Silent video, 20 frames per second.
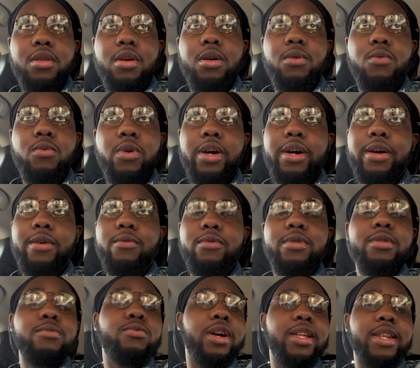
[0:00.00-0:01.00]
Well,
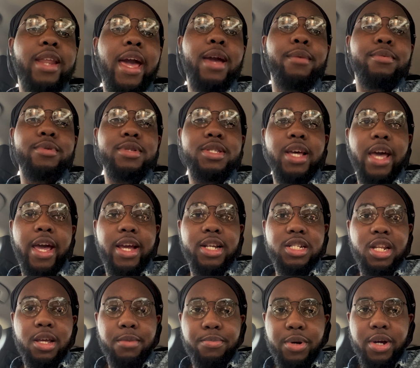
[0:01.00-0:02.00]
we wasn't able to
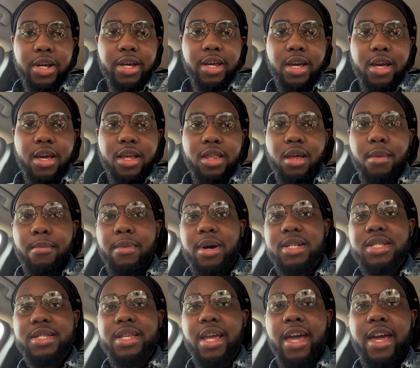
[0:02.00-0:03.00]
actually put the
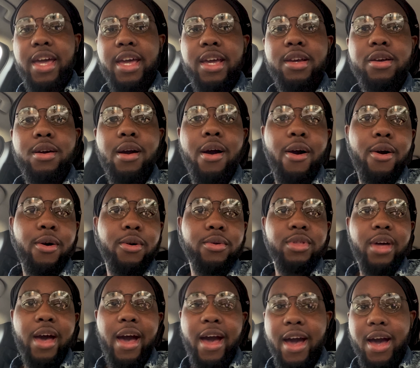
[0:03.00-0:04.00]
Mustang on
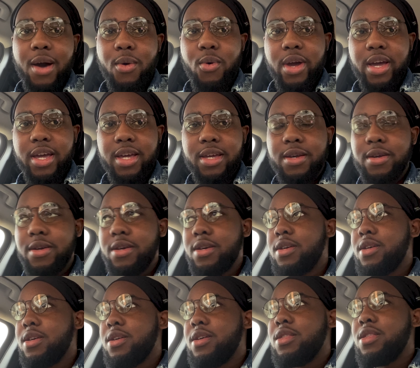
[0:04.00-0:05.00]
the highway
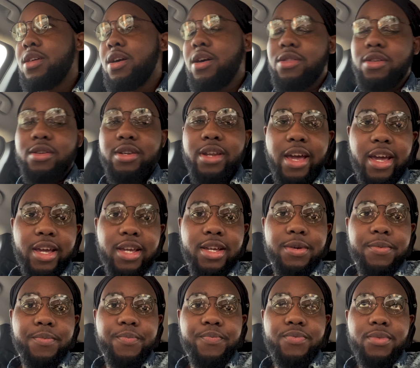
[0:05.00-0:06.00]
the other day
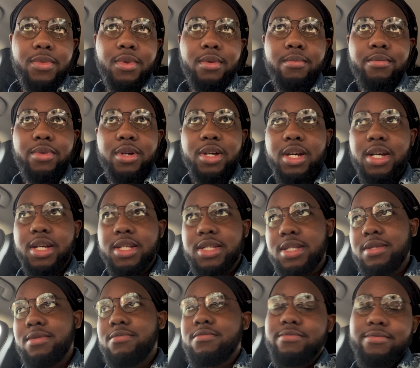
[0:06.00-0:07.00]
because
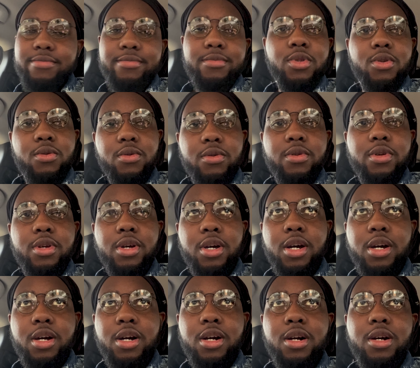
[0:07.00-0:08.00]

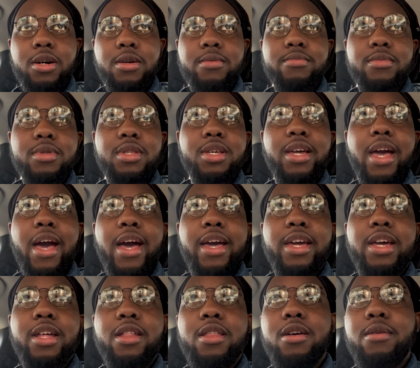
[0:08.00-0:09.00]
the guy
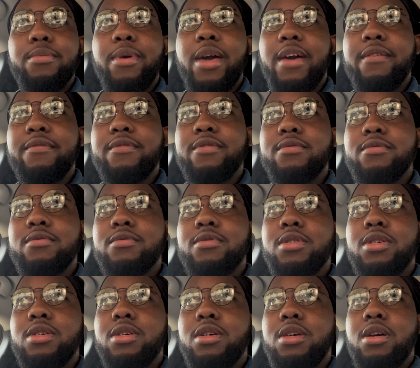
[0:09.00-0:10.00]
ended up having
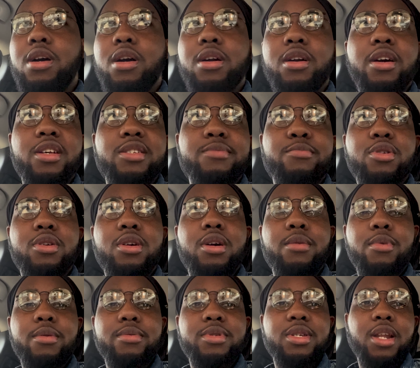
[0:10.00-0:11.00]
a customer
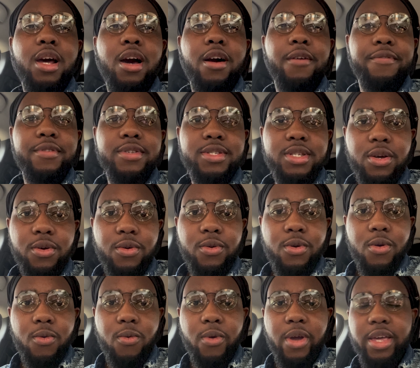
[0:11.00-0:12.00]
come up to the office, so
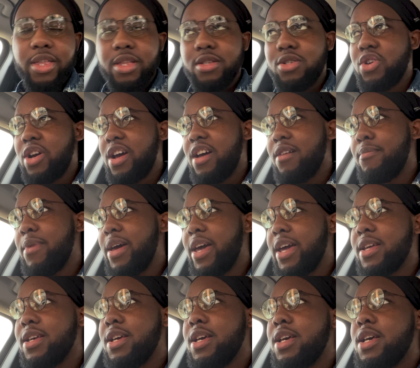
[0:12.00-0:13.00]
we had to drive
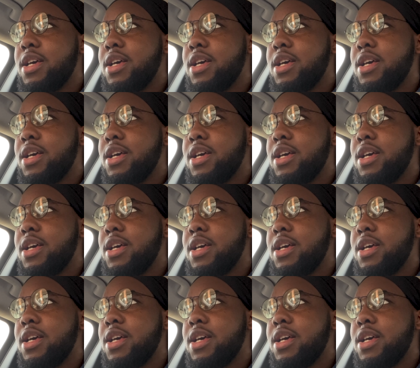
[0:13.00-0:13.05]
back.